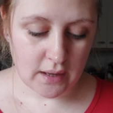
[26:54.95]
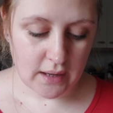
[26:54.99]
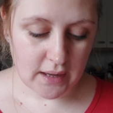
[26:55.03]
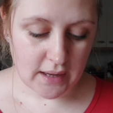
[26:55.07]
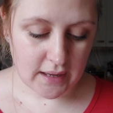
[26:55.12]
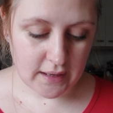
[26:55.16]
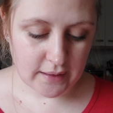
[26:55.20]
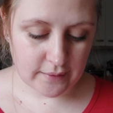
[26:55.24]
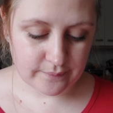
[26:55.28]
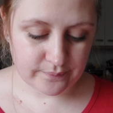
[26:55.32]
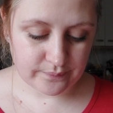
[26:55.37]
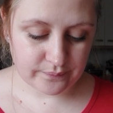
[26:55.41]

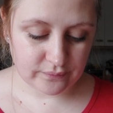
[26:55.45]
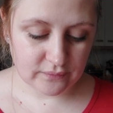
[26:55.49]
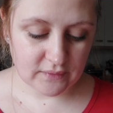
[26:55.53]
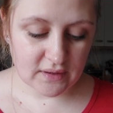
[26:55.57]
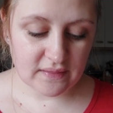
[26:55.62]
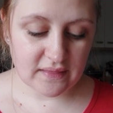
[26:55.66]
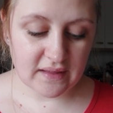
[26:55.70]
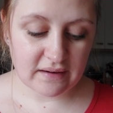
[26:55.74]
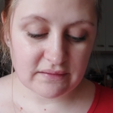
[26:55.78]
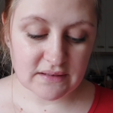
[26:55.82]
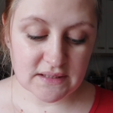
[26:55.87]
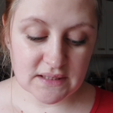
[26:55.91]

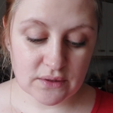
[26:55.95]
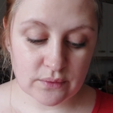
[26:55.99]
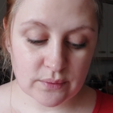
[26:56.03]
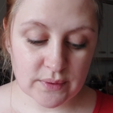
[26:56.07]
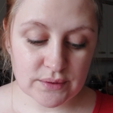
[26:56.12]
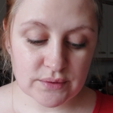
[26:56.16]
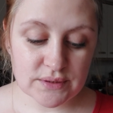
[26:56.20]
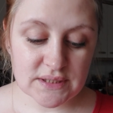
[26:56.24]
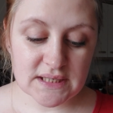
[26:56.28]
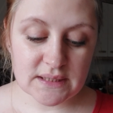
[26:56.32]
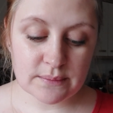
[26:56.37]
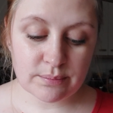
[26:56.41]
There is a
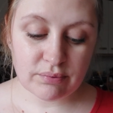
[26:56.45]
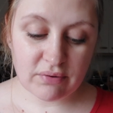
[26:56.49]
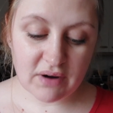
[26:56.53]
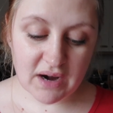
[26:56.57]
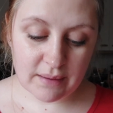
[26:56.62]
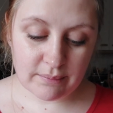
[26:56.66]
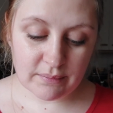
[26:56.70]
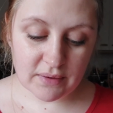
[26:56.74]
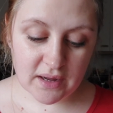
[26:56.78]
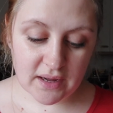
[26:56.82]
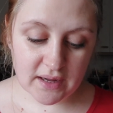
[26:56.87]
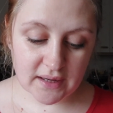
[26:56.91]
quilted
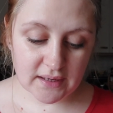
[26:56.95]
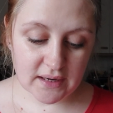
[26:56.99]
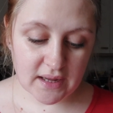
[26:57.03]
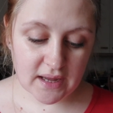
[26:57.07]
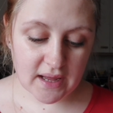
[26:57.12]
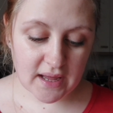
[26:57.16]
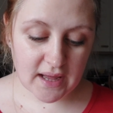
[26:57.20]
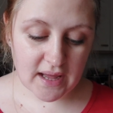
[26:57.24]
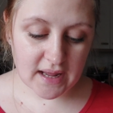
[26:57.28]
pram liner,